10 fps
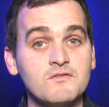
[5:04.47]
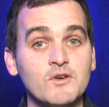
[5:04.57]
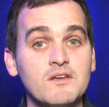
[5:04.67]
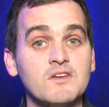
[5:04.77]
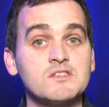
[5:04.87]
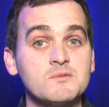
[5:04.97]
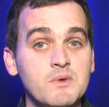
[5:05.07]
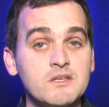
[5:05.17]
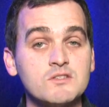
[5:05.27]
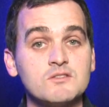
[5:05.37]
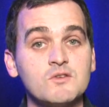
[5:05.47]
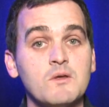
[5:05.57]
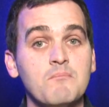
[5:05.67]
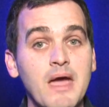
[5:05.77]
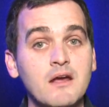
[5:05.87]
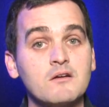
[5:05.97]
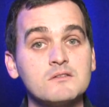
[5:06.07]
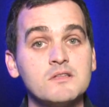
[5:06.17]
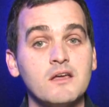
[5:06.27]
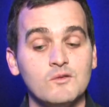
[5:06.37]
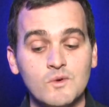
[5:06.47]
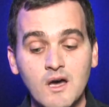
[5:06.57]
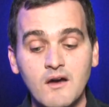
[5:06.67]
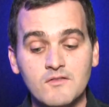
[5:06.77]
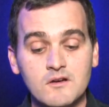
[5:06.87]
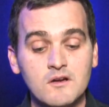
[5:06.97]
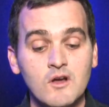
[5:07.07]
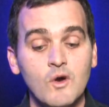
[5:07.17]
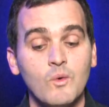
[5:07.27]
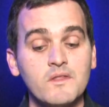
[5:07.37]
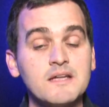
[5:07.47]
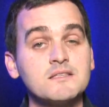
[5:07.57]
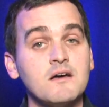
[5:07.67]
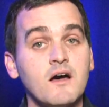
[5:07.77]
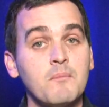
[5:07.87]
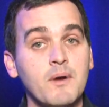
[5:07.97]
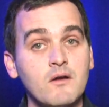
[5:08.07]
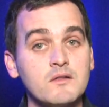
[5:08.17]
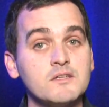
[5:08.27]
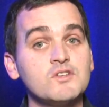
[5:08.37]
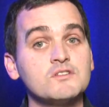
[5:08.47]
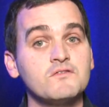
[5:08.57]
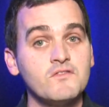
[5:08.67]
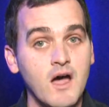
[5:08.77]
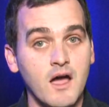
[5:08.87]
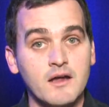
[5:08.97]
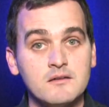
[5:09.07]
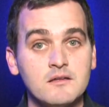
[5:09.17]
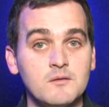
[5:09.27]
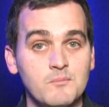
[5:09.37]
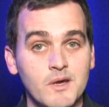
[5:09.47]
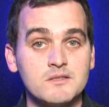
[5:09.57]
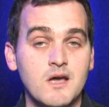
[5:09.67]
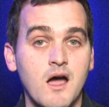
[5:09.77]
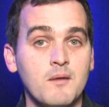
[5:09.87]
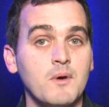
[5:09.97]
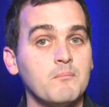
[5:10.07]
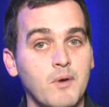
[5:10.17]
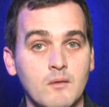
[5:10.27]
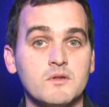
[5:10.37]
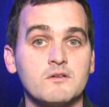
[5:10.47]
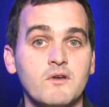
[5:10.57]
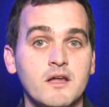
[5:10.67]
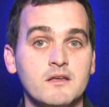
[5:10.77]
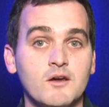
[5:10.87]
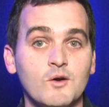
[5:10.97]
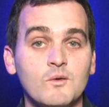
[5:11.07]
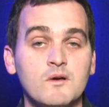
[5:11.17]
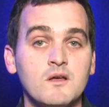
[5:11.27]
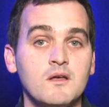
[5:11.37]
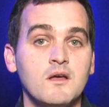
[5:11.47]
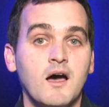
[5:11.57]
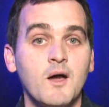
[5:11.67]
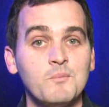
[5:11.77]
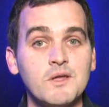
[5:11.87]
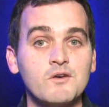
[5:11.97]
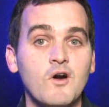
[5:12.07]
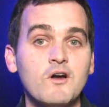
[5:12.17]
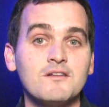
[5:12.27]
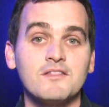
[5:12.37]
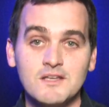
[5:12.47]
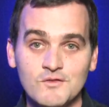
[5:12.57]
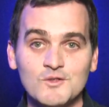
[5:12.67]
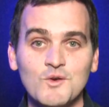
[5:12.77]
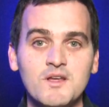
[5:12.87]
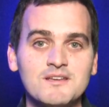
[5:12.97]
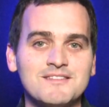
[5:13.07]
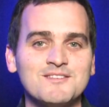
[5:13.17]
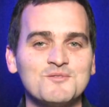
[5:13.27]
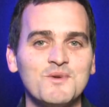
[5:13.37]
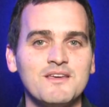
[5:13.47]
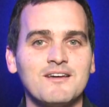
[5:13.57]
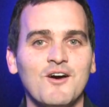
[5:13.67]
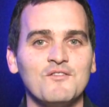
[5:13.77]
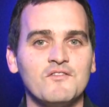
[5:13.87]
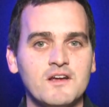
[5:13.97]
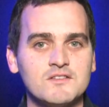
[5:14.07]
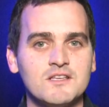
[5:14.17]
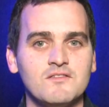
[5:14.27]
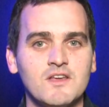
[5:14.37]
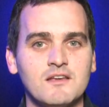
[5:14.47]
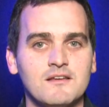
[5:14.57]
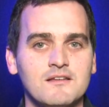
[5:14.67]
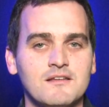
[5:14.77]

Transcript: for giving speeches to the bankers that you cover, well, that's apparently just fine in big-time public radio. I'm Peter Hart. Thanks for joining us this week on Fair TV.